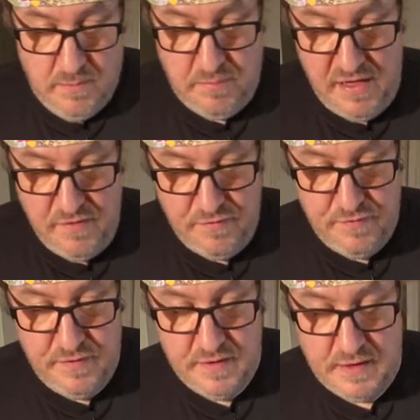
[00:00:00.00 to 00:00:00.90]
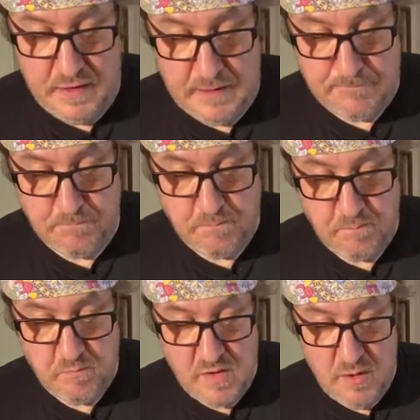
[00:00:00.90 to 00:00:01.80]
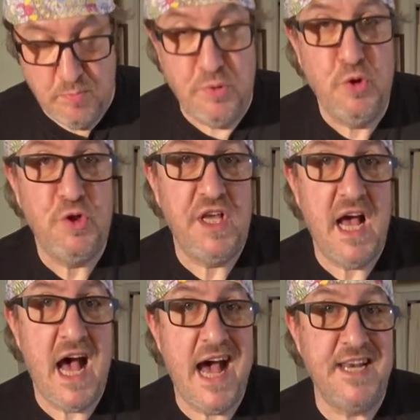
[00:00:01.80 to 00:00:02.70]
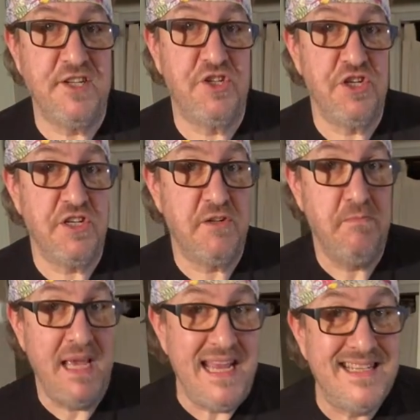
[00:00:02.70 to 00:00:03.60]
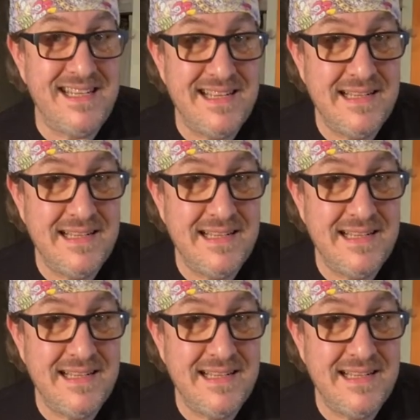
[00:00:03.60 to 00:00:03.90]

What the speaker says: Beef bouillon is just meat,